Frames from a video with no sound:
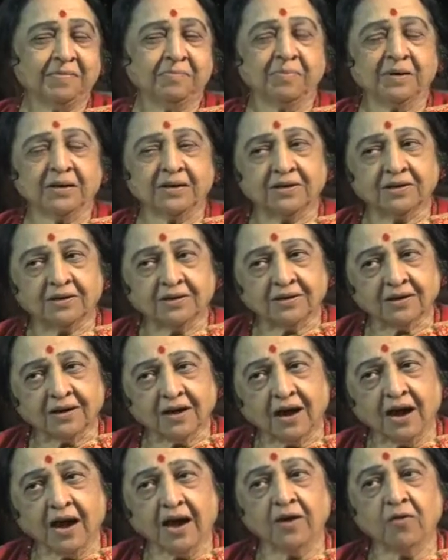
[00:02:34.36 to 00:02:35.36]
But
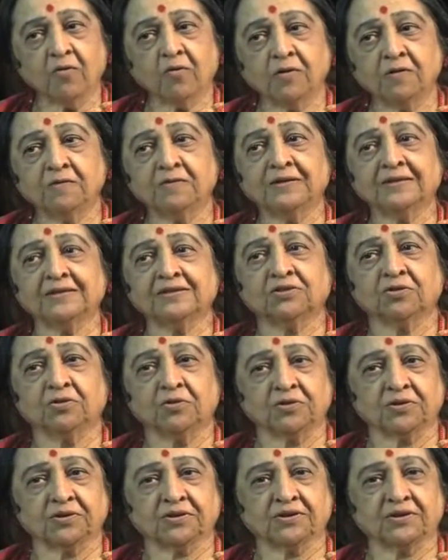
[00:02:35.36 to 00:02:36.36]
I always
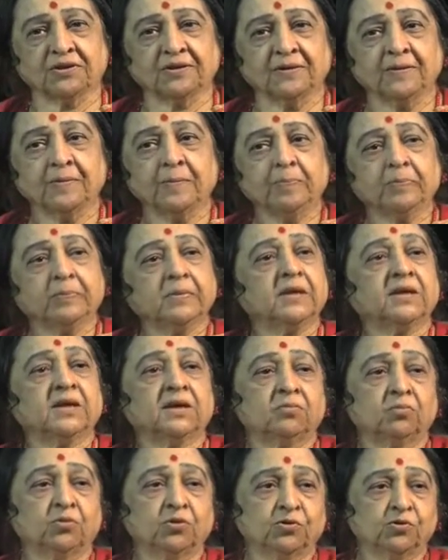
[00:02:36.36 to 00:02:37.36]
thought that
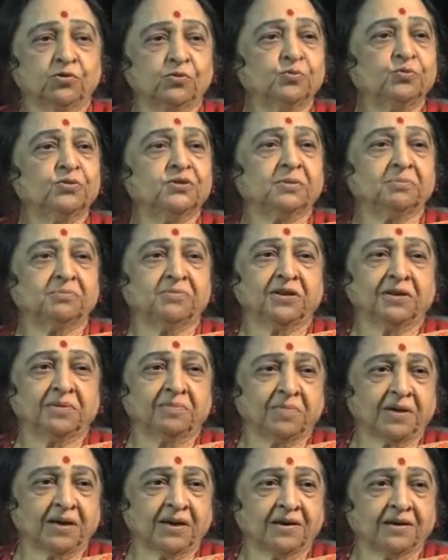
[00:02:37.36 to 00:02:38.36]
I want to do
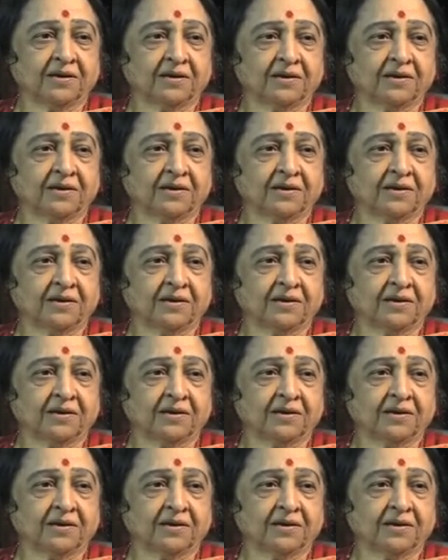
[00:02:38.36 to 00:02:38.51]
something big.